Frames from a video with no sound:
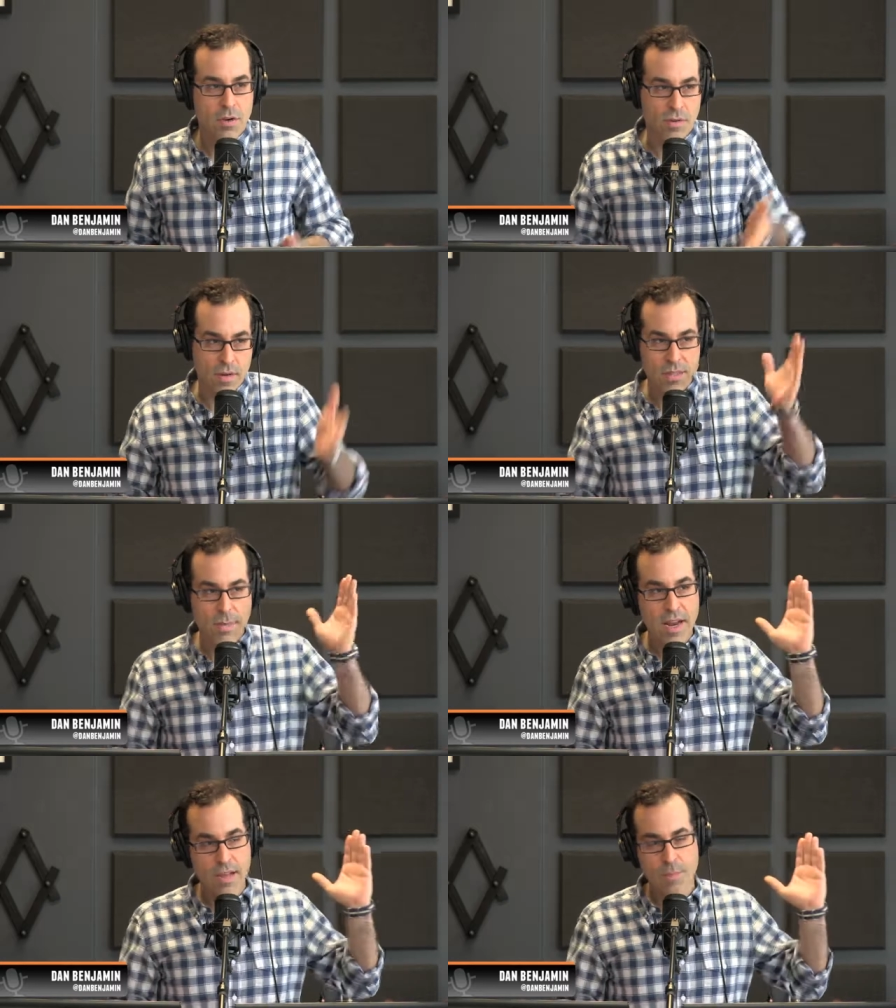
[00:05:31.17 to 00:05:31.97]

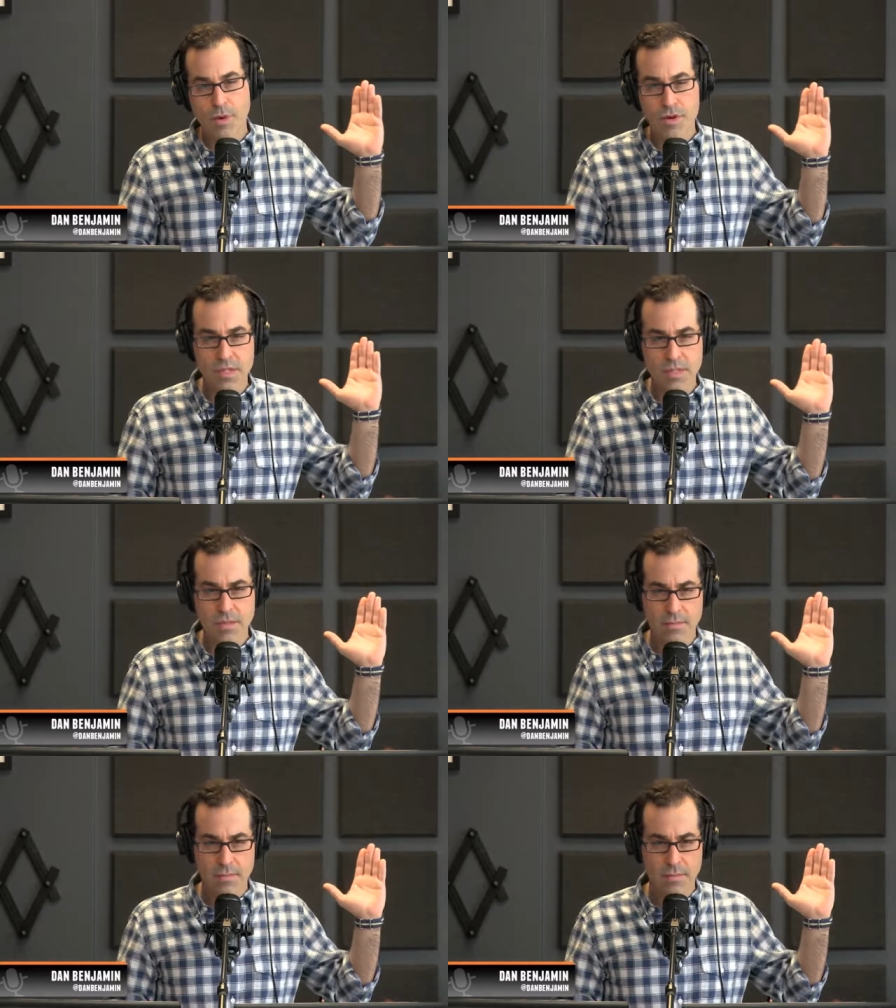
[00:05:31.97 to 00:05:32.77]
Charismatic
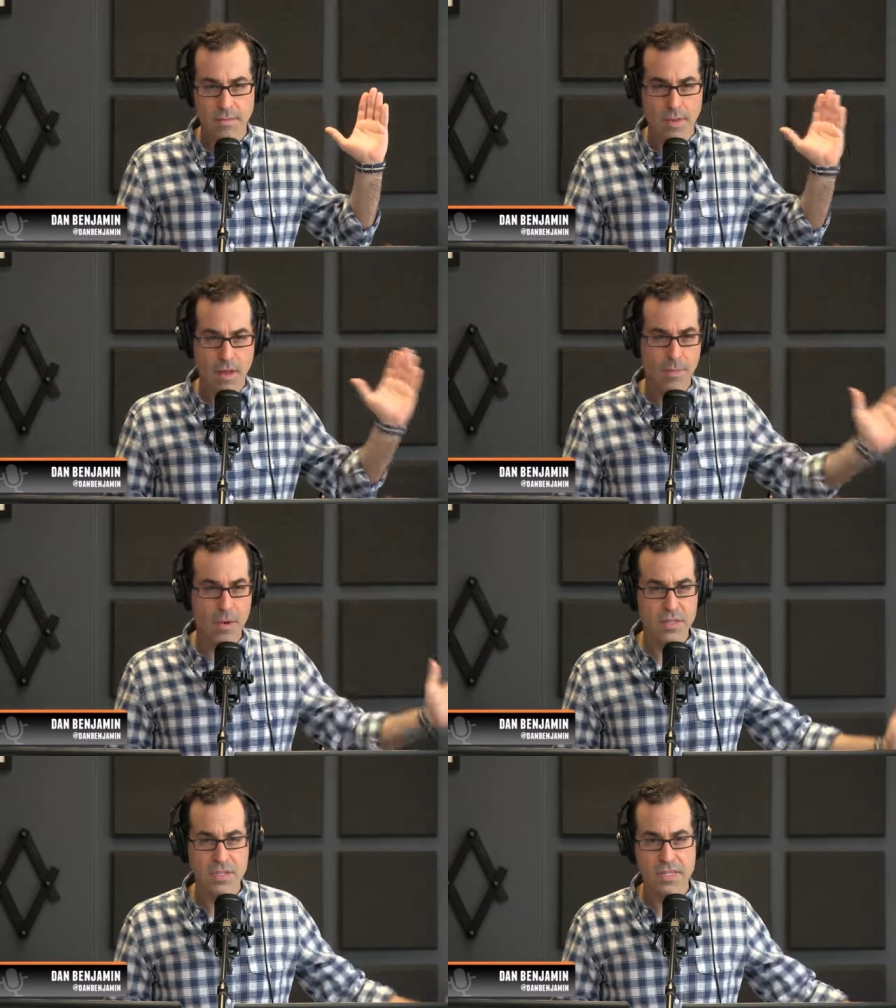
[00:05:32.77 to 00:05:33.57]
person up
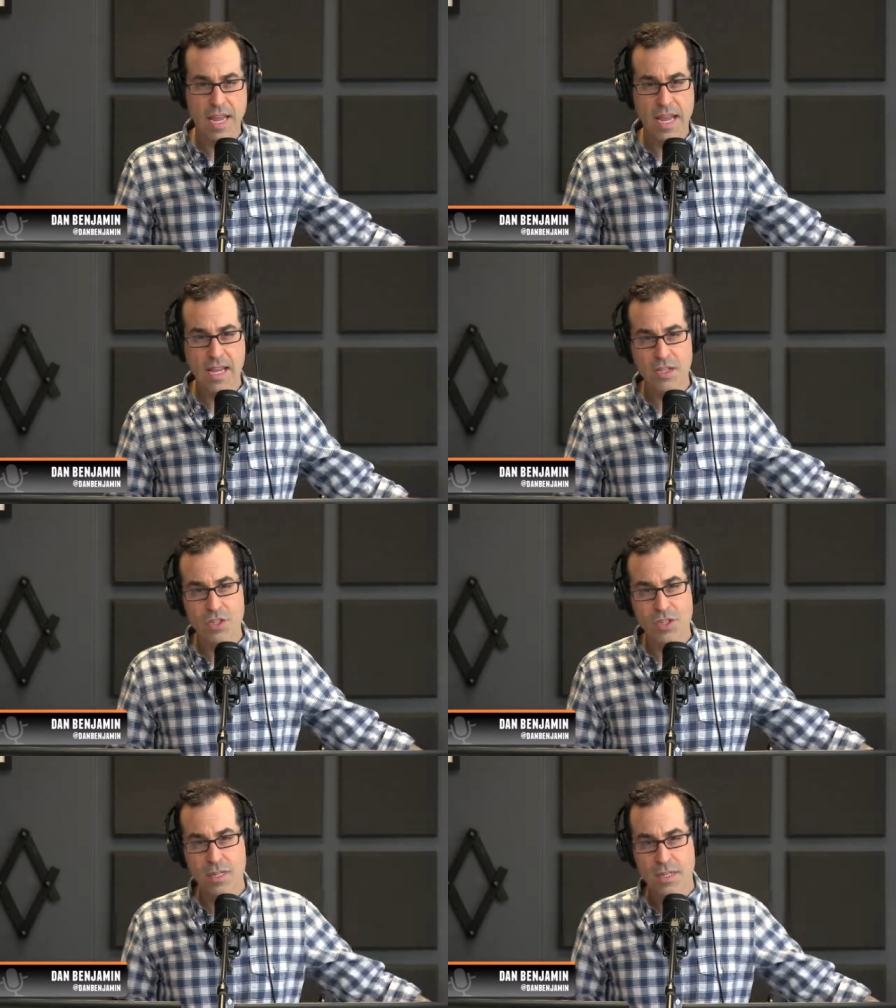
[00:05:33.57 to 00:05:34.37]
on
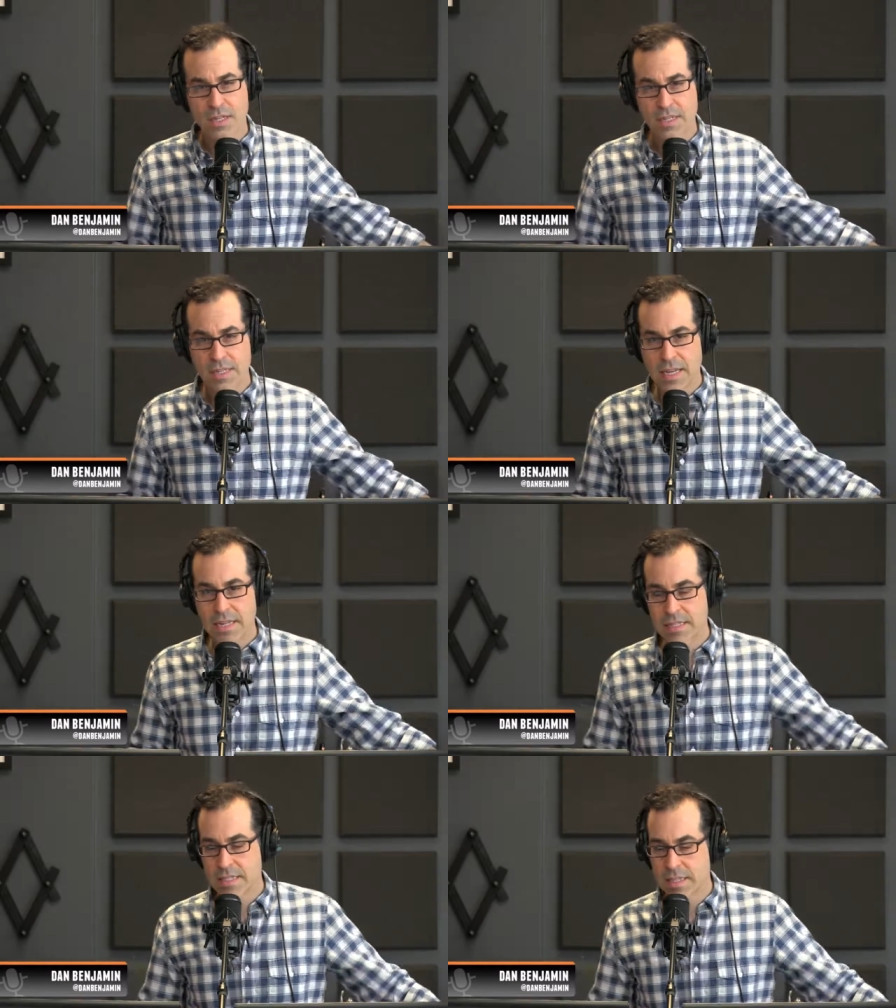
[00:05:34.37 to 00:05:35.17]
stage
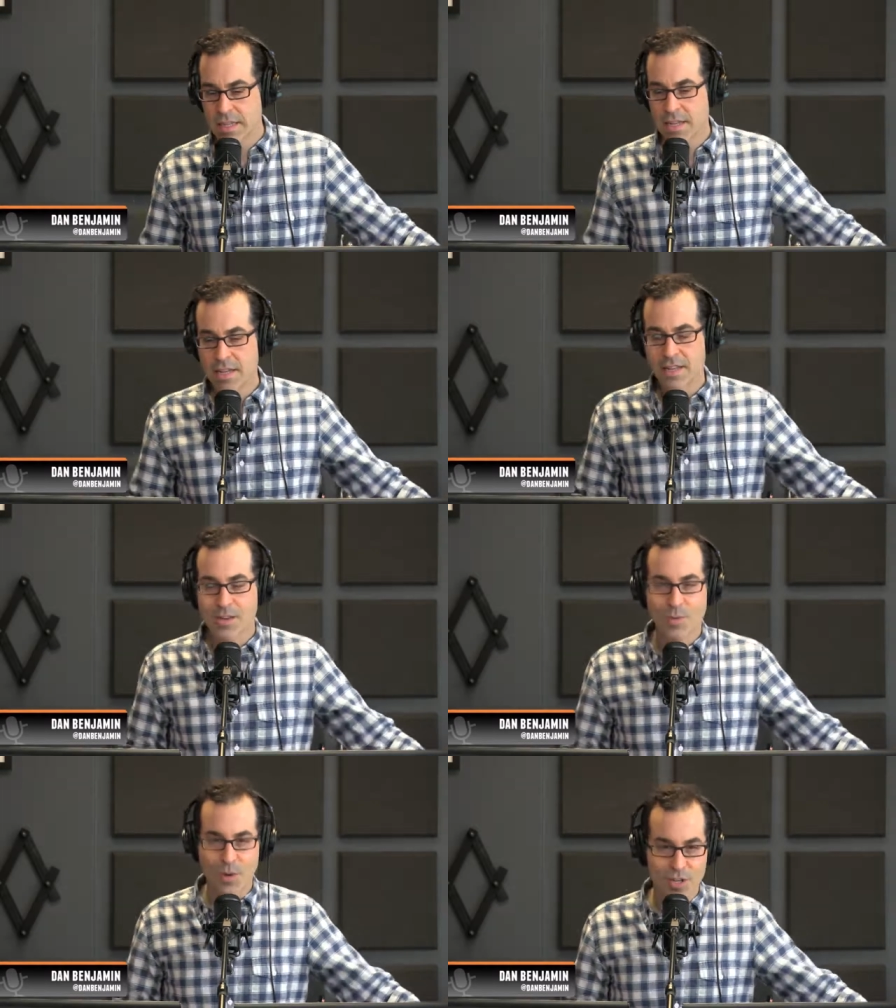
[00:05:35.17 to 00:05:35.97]
says,
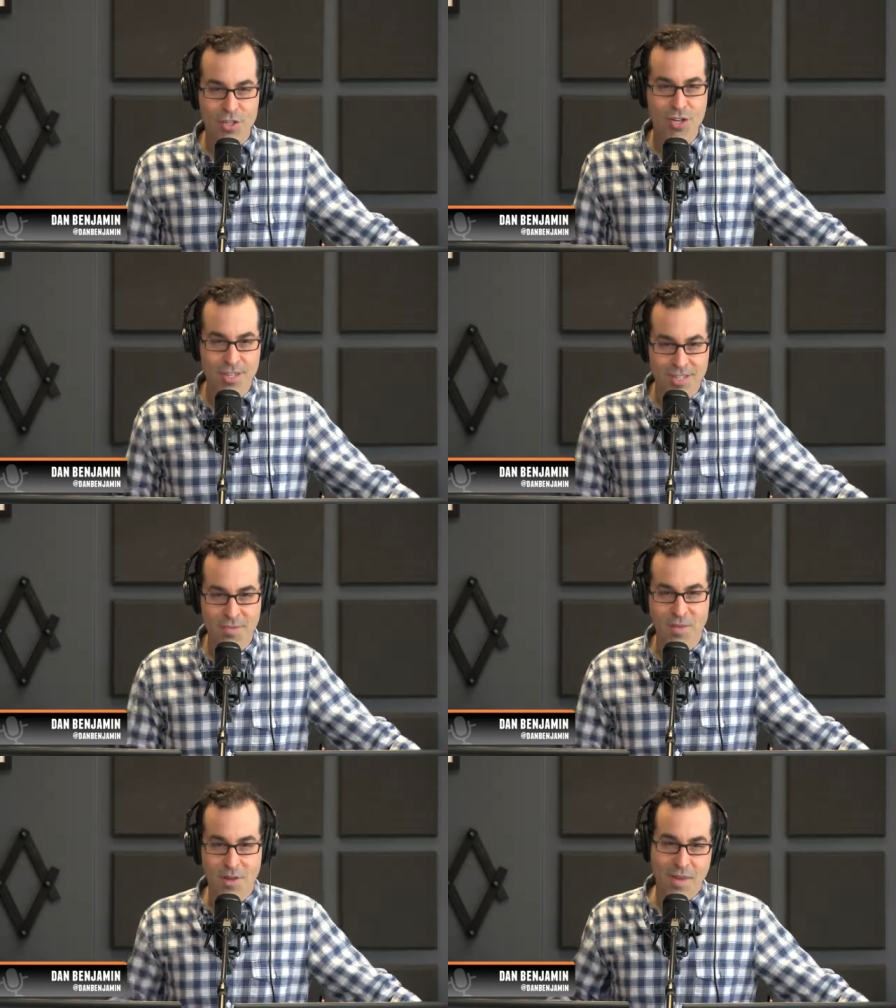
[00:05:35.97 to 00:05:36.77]
we're going to show you
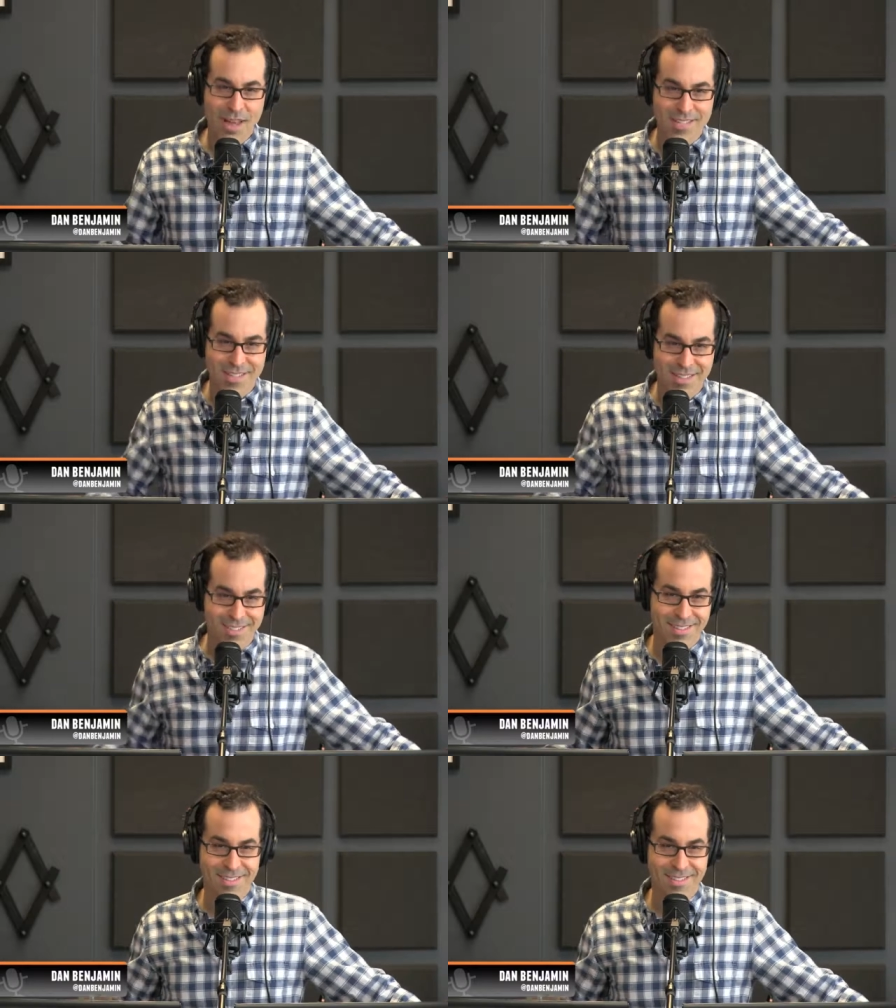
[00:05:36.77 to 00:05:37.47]
something amazing.